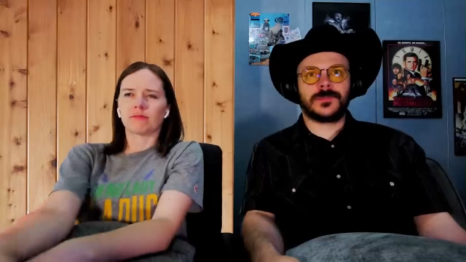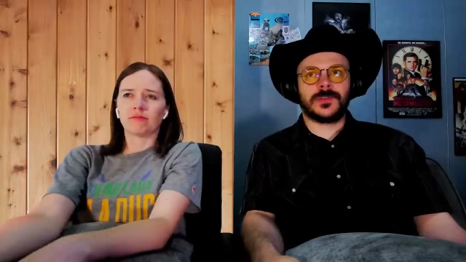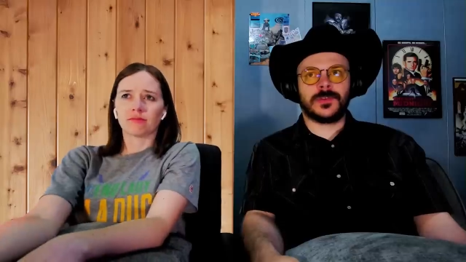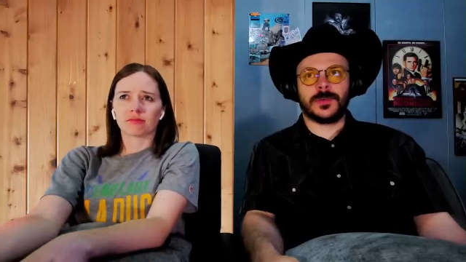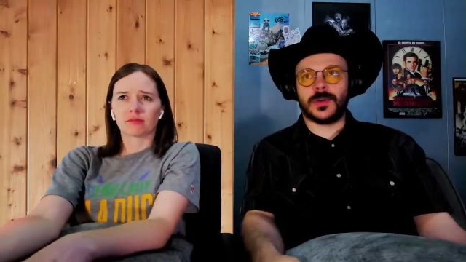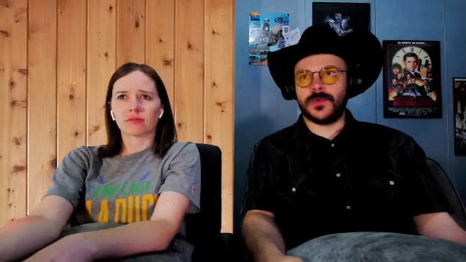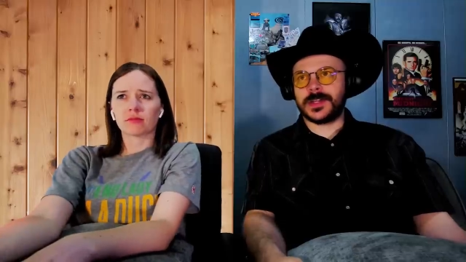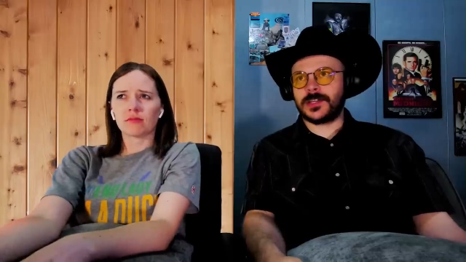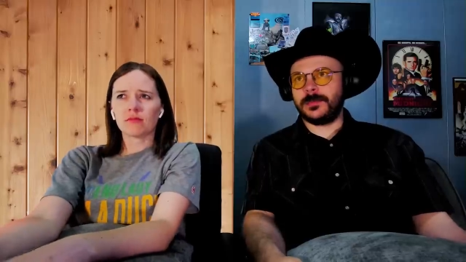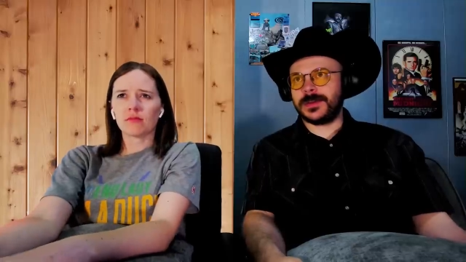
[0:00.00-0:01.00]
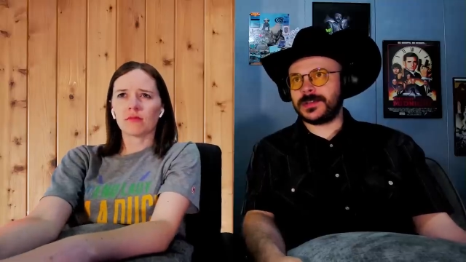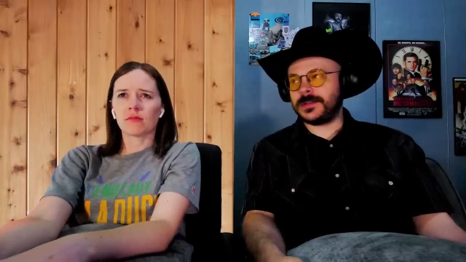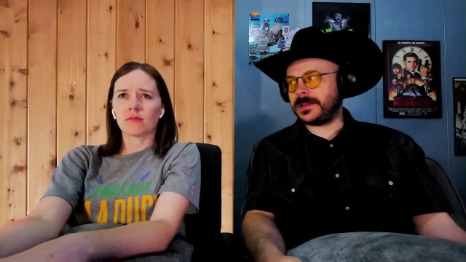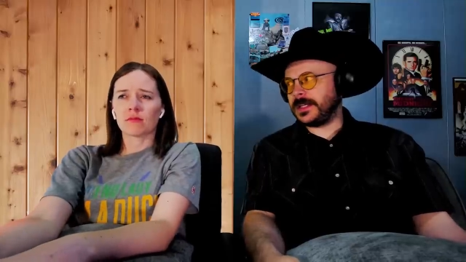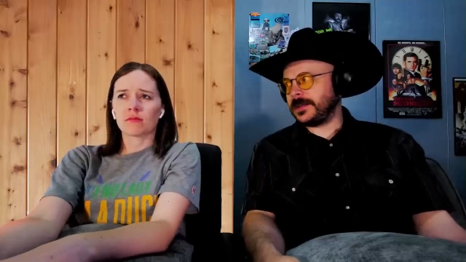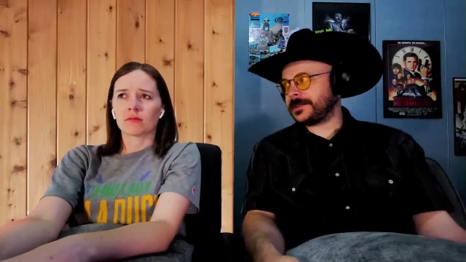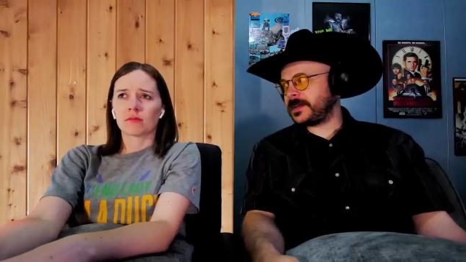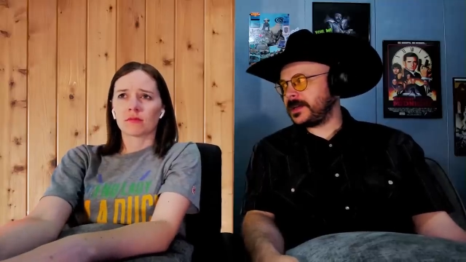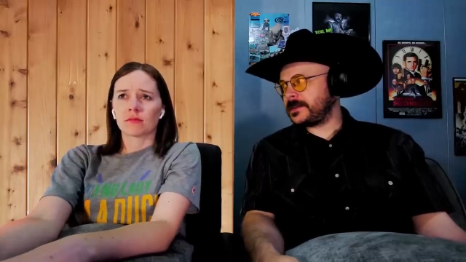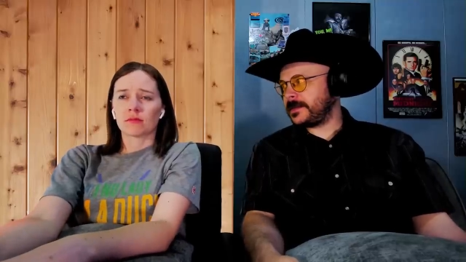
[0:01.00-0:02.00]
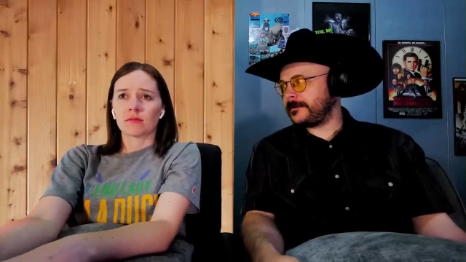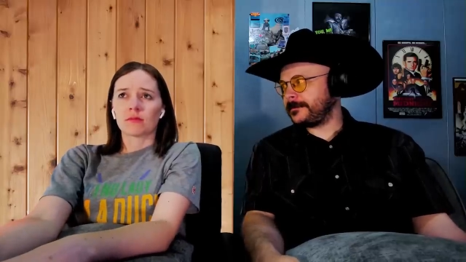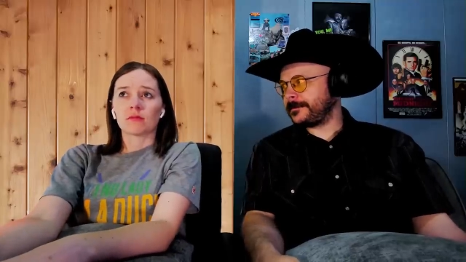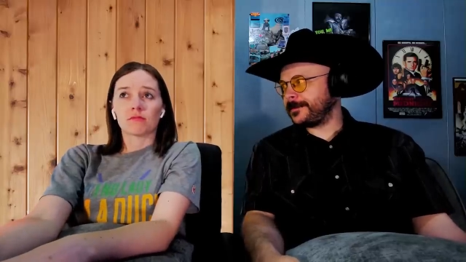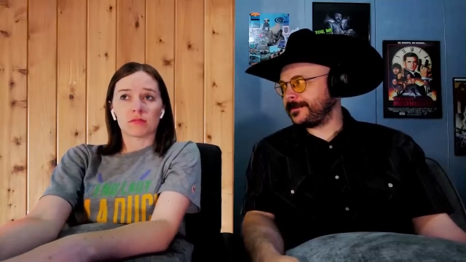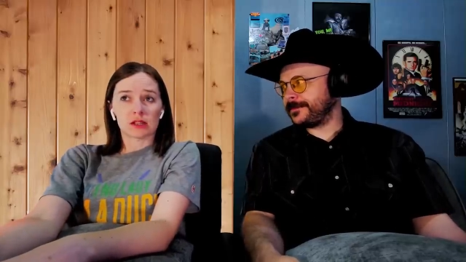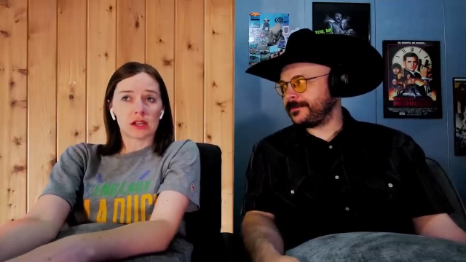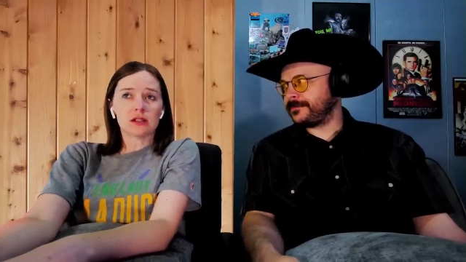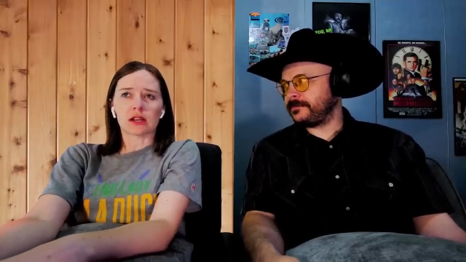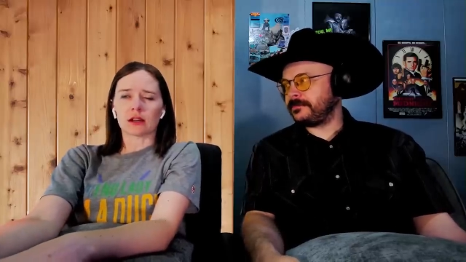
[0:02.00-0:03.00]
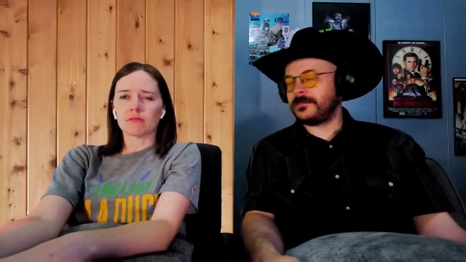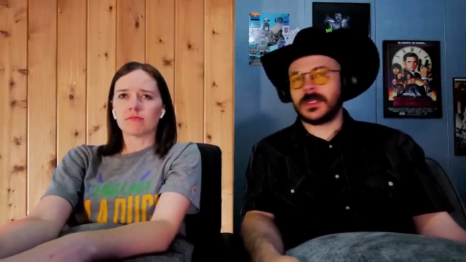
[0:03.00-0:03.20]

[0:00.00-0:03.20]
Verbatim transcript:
Speaker 1: they're doing a rescue mission to the eagle's nest?
Speaker 2: Sounds like it.